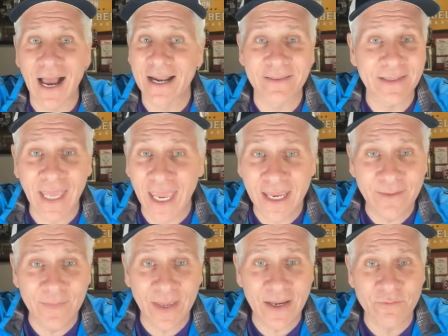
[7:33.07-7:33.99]
the
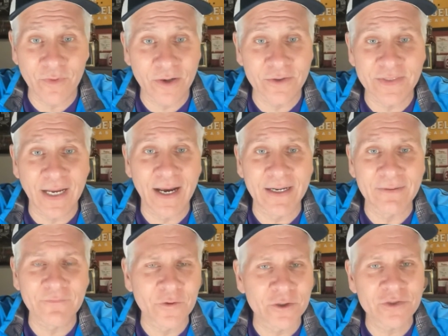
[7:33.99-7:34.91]
game. They had runners on
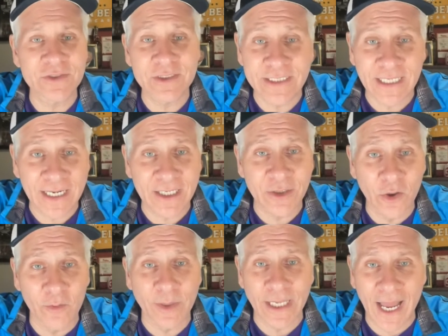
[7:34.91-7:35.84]
at first and second,
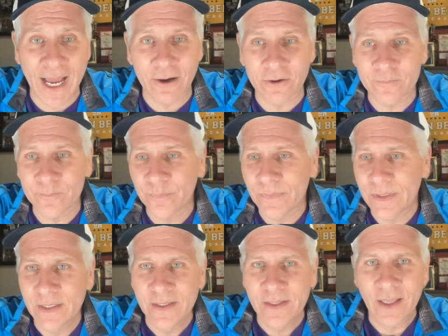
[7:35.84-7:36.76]
nobody out.
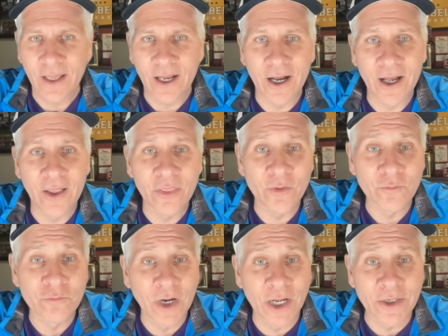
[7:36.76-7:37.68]
The
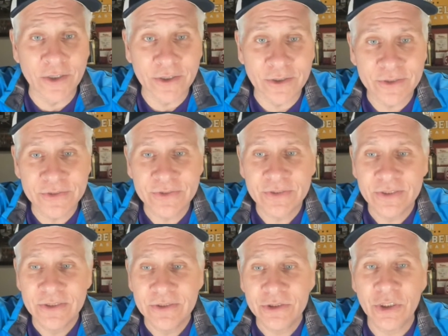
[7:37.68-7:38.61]
runners
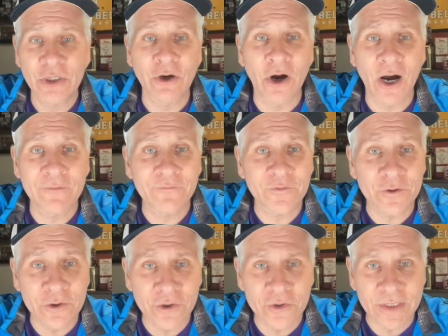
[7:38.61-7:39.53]
took off
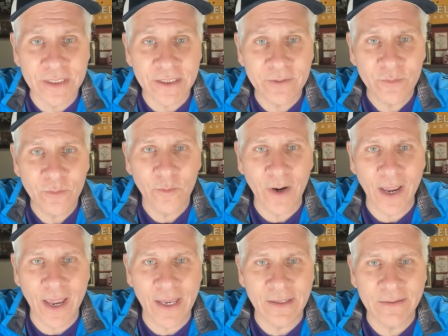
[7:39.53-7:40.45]
early
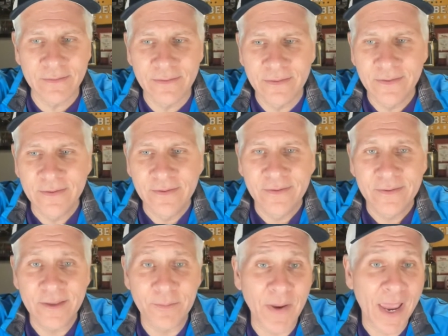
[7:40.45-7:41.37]
when
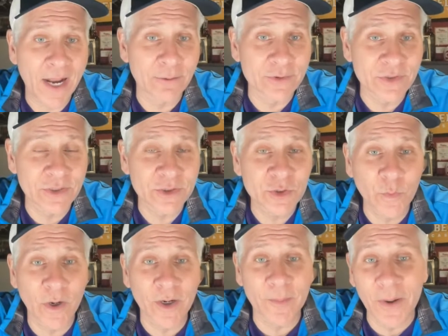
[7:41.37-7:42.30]
the batter was going to
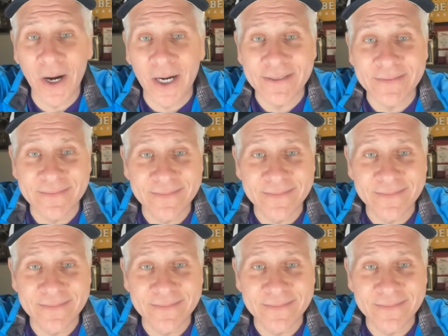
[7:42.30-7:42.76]
square to bunt,